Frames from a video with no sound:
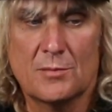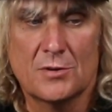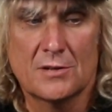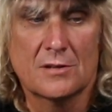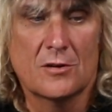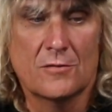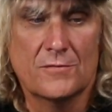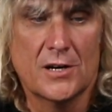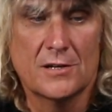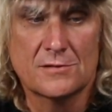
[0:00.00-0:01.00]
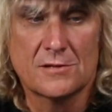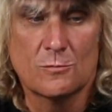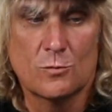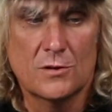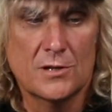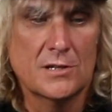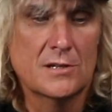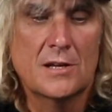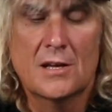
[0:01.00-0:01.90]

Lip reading: but of those that were,